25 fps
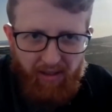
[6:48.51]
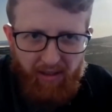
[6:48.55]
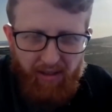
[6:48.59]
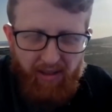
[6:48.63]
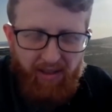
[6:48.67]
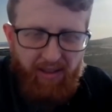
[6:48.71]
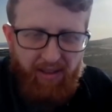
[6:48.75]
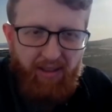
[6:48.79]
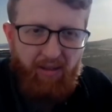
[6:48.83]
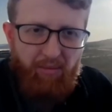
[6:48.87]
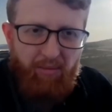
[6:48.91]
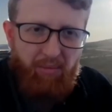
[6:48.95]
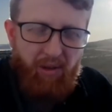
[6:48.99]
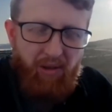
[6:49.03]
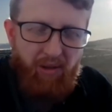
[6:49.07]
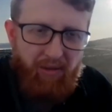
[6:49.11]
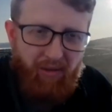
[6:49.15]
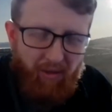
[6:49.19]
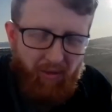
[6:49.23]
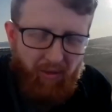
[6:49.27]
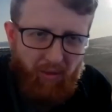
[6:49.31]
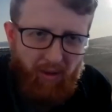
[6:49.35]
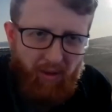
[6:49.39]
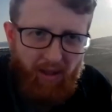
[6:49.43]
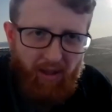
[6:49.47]
It isn't a proof
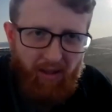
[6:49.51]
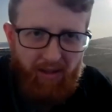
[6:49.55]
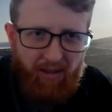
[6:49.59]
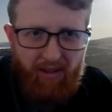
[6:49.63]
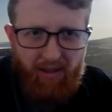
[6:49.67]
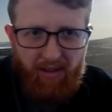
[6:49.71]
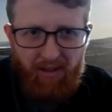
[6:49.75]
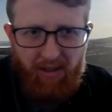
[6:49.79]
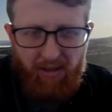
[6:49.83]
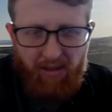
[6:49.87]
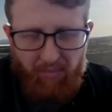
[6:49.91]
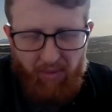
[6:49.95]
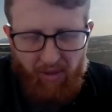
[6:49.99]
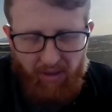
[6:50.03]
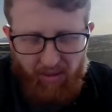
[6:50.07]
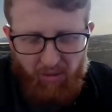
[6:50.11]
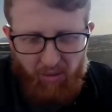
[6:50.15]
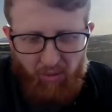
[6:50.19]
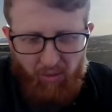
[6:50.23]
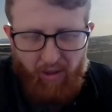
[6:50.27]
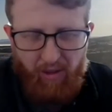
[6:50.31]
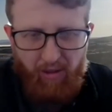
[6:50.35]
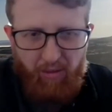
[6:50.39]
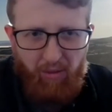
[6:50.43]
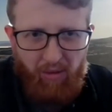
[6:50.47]
of work such as
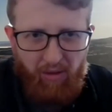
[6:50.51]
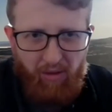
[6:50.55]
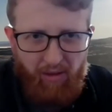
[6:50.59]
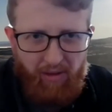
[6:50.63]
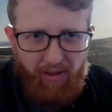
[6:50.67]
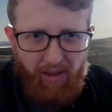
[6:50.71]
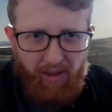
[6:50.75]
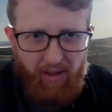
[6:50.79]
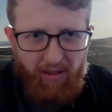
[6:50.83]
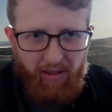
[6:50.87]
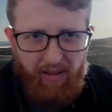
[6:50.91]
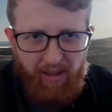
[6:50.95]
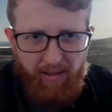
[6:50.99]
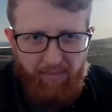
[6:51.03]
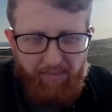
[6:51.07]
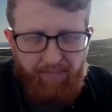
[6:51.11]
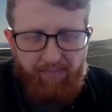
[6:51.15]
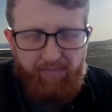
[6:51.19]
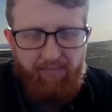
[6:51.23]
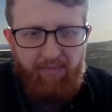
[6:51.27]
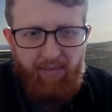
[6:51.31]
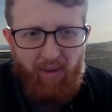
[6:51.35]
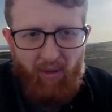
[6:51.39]
Bitcoin or Ethereum.